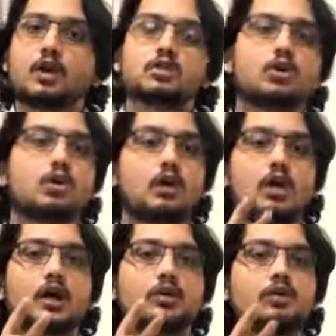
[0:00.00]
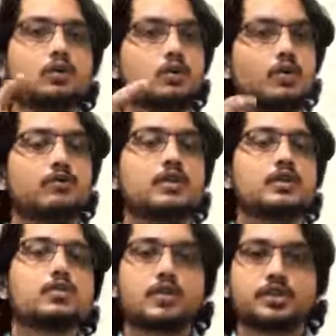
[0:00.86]
so uh, two
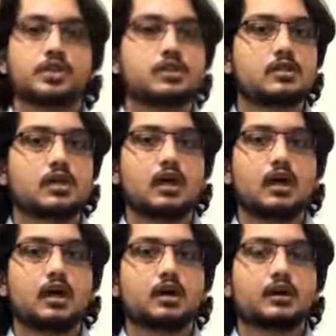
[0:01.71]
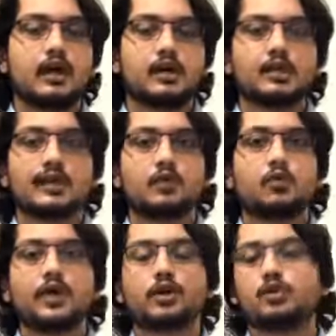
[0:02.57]
obvious questions uh, that that
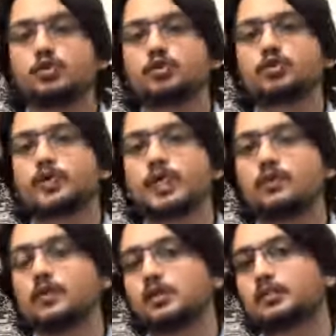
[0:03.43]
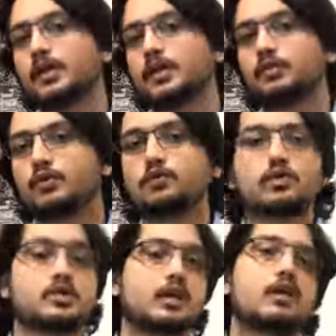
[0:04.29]
went on to Shweta once my interview
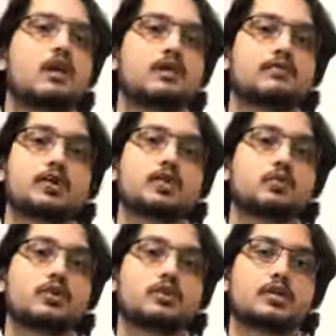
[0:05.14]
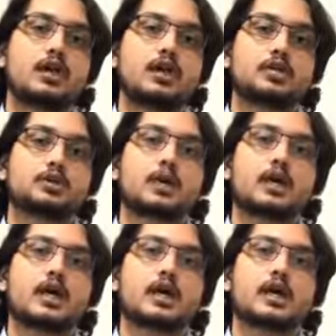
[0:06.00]
was done. First was uh,
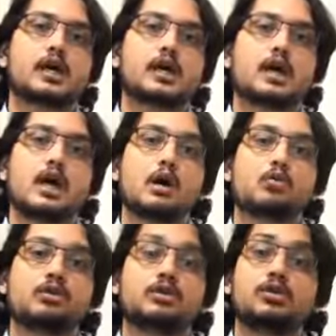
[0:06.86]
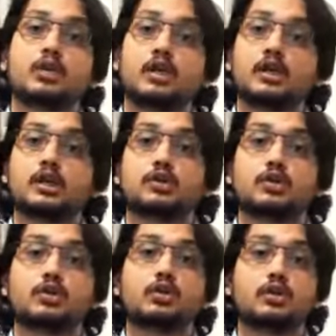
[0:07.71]
Shweta, uh, how is your English
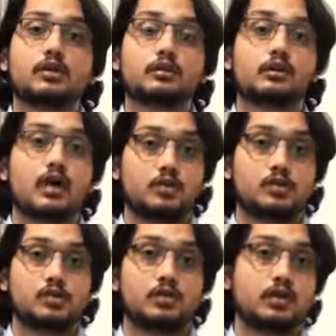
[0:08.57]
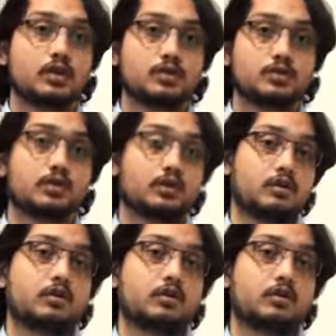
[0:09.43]
good? How is your English good?